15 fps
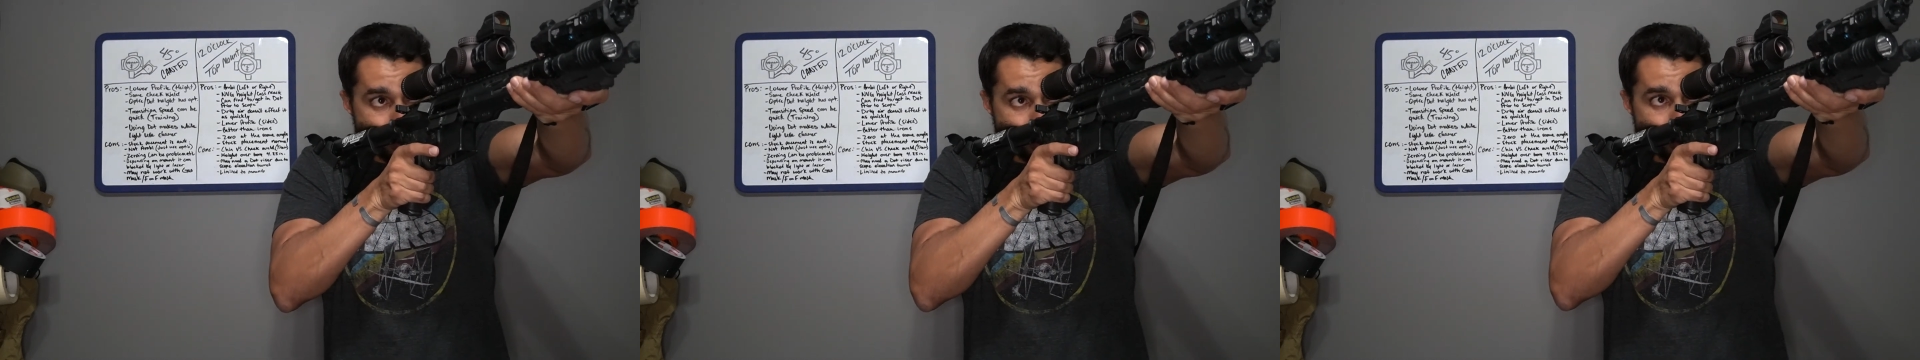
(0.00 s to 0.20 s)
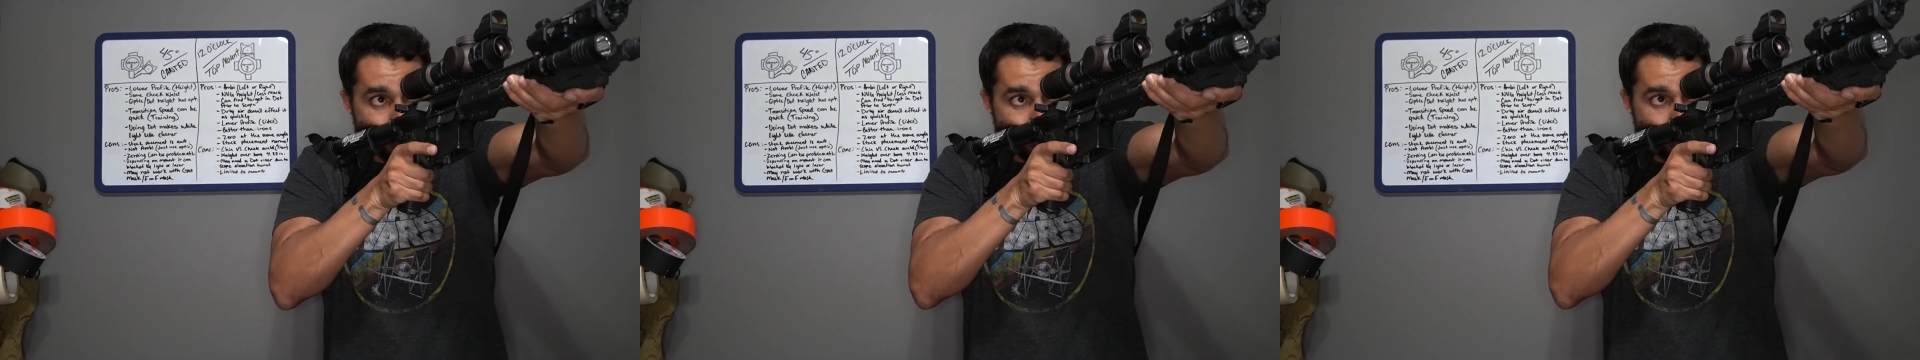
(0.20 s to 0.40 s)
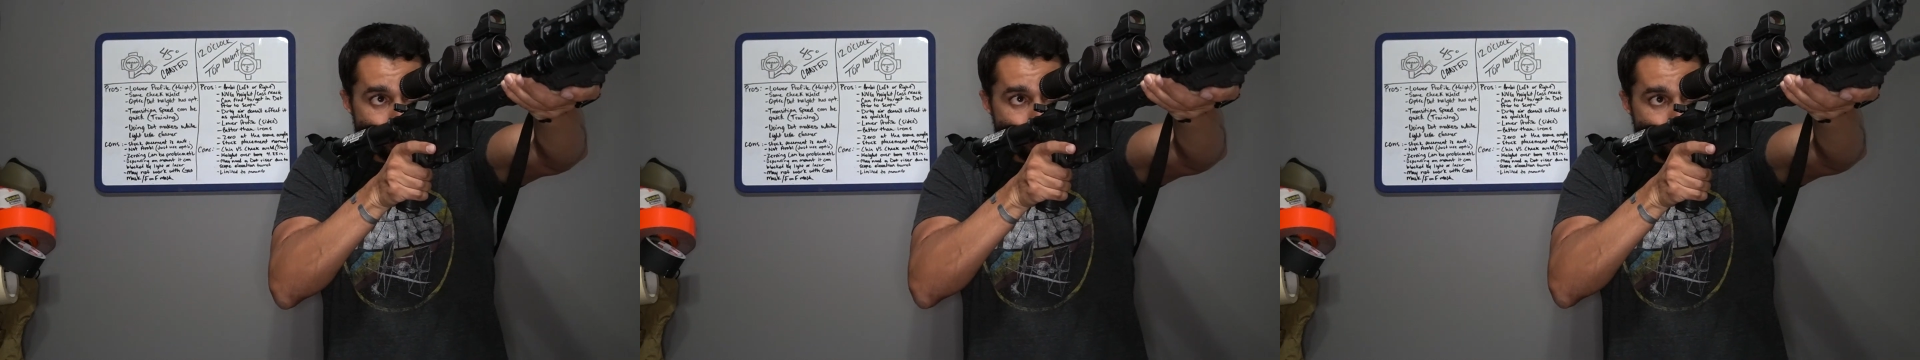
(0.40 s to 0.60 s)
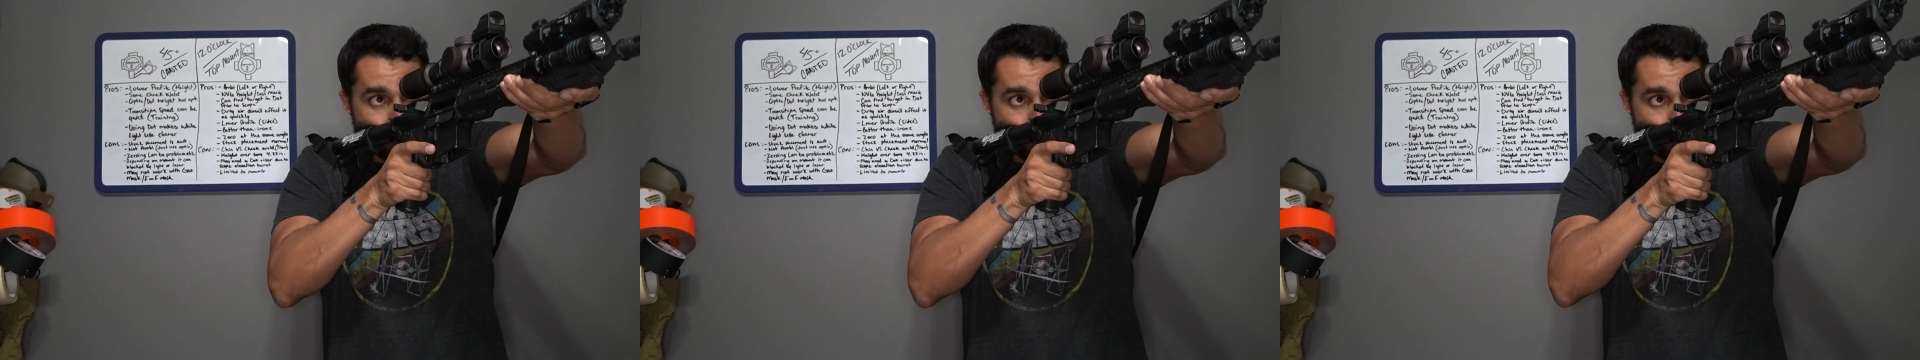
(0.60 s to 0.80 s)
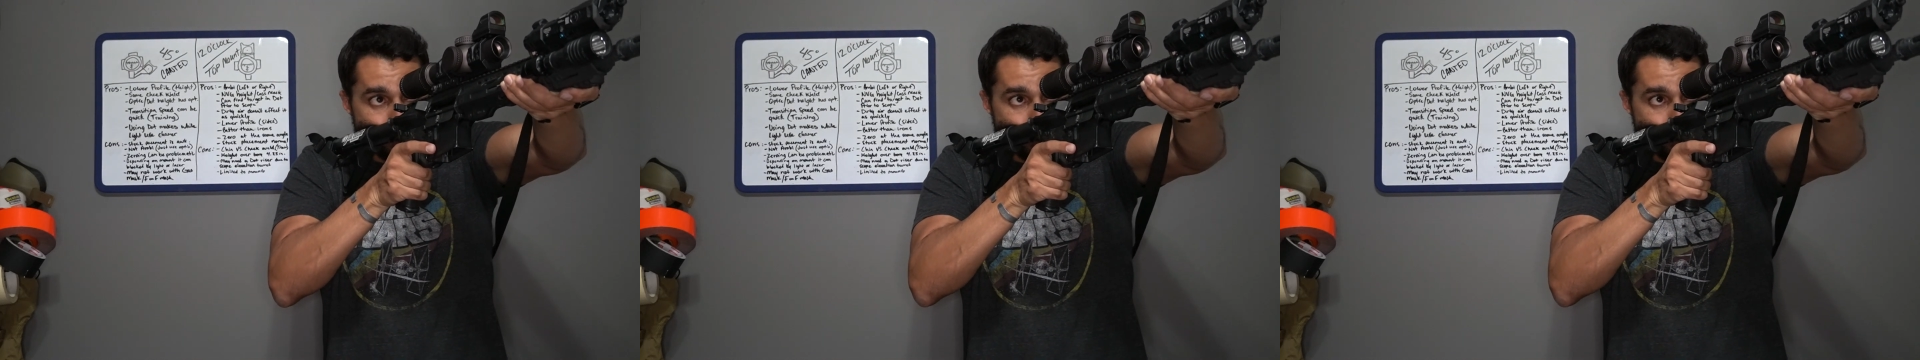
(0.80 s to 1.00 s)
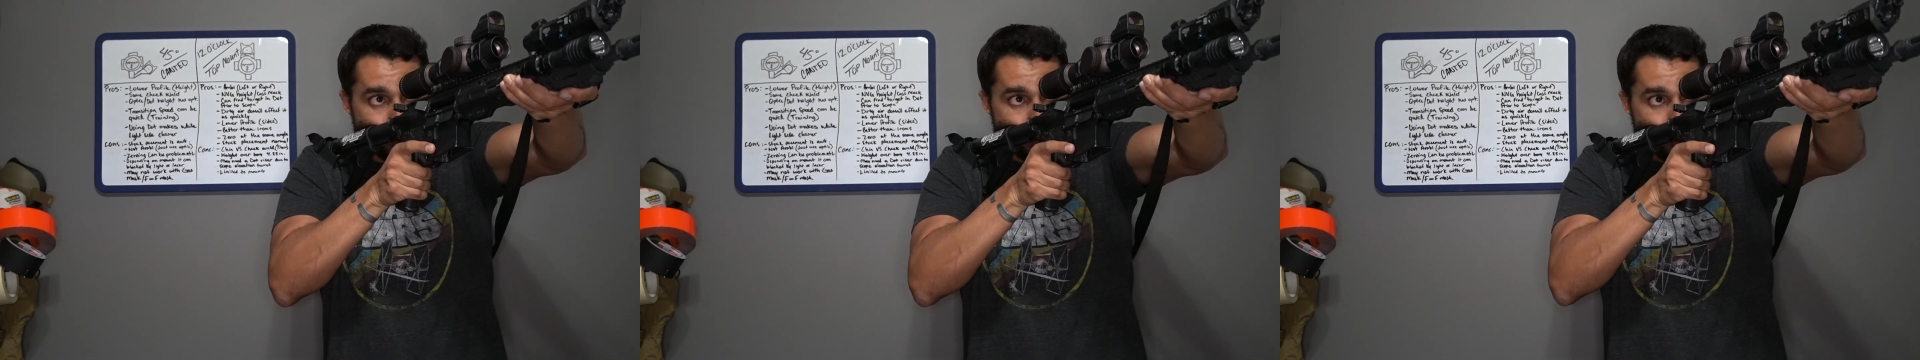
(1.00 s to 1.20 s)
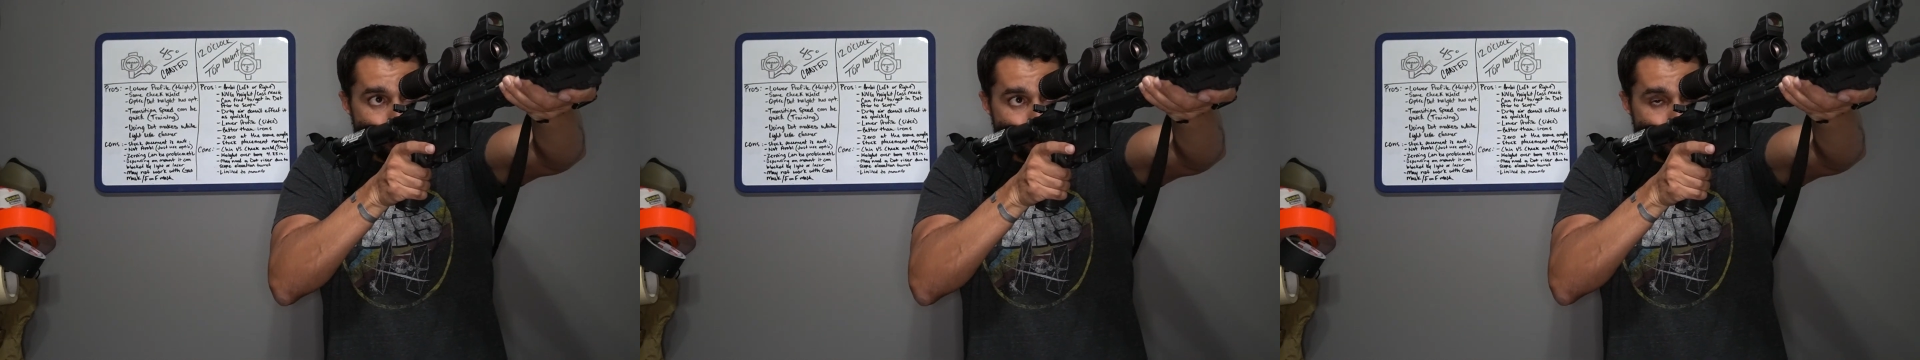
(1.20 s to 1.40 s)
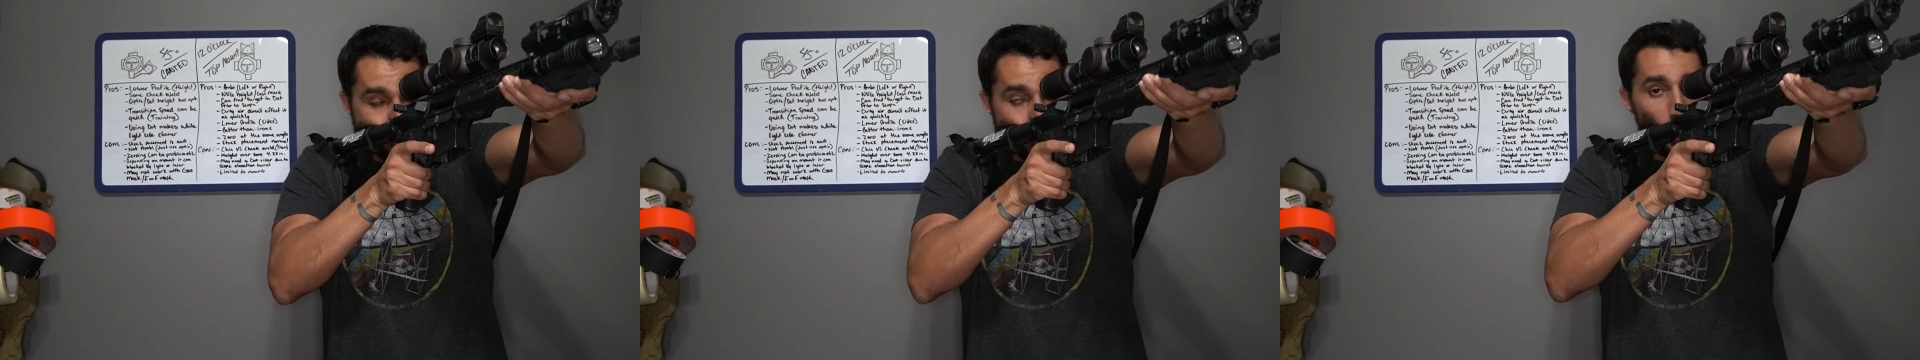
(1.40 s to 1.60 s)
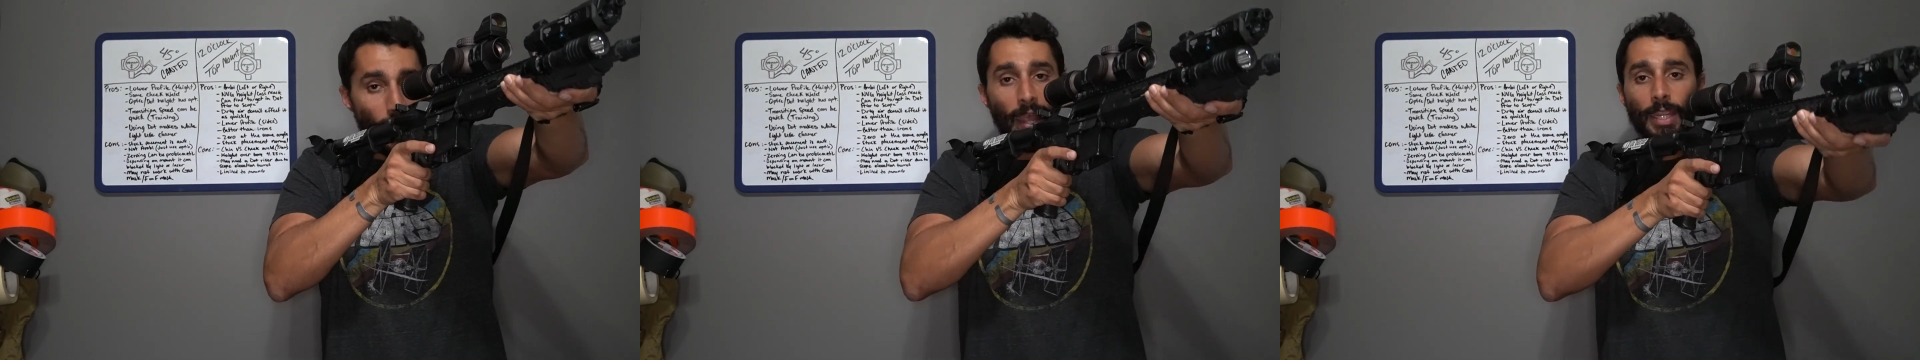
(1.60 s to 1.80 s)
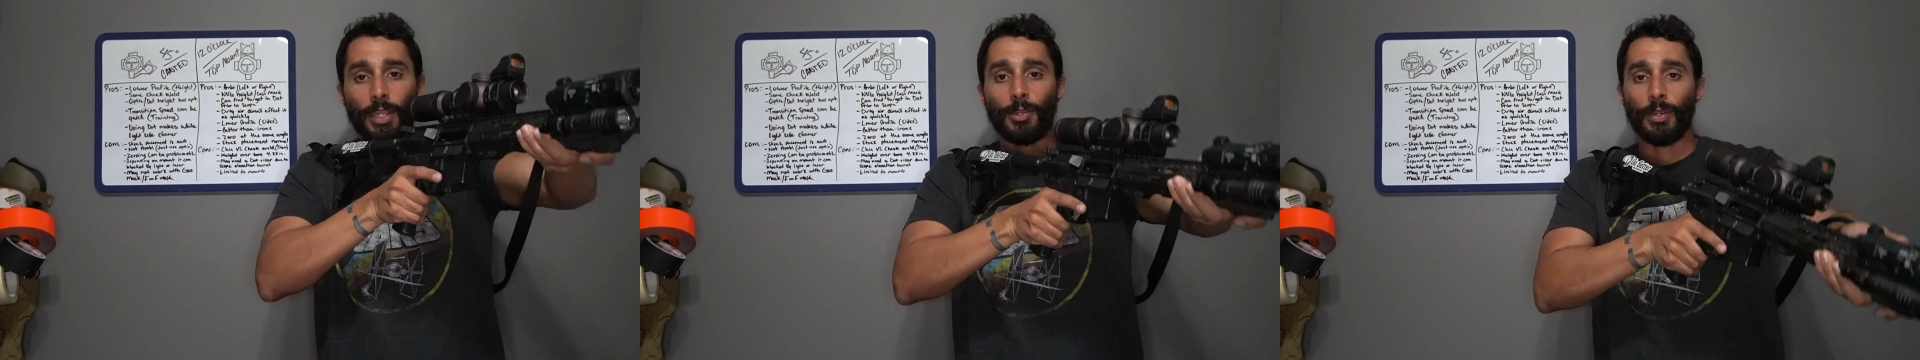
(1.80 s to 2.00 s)
real
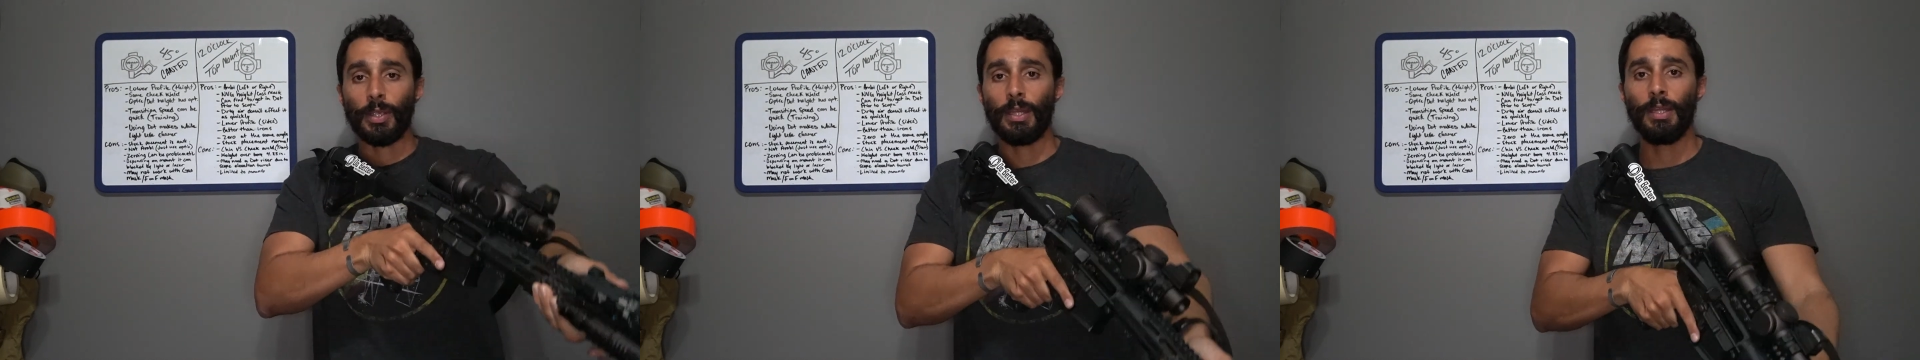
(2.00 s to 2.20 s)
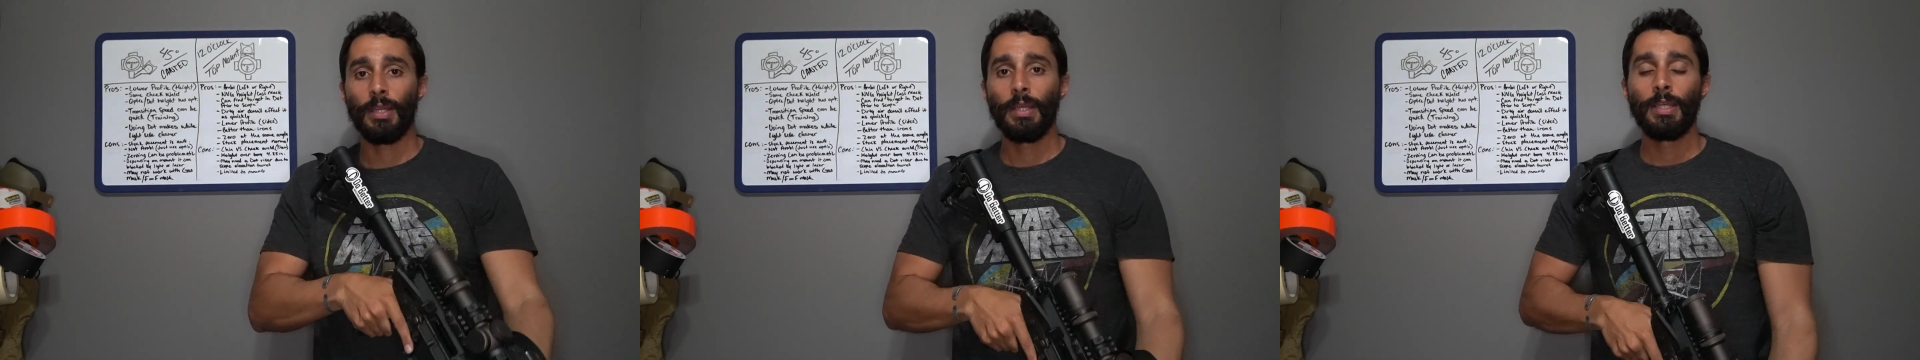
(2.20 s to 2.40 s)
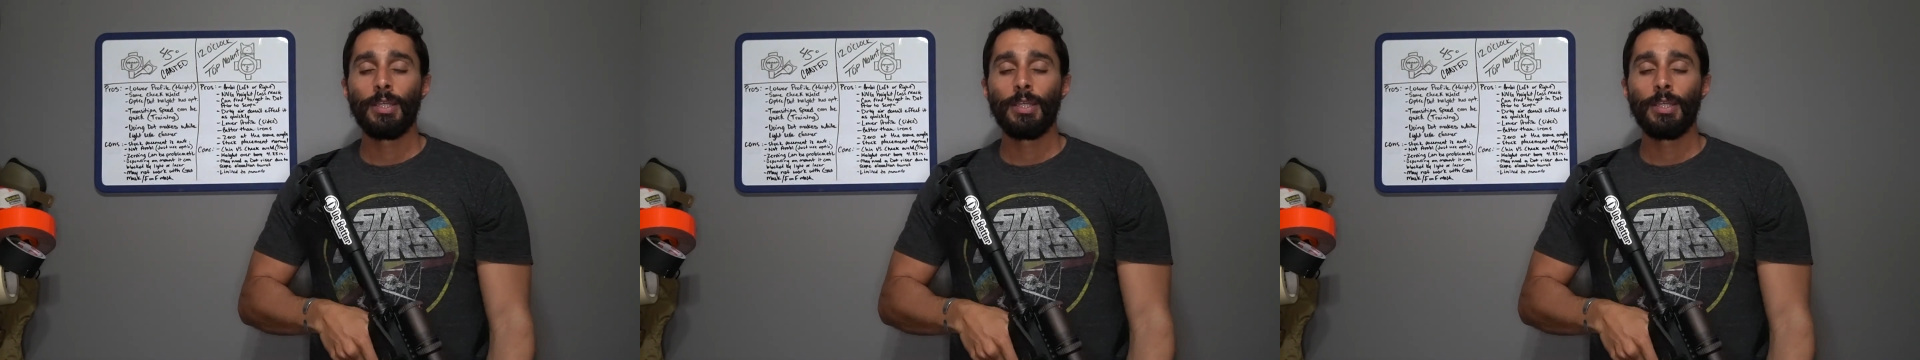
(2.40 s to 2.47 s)
accurate.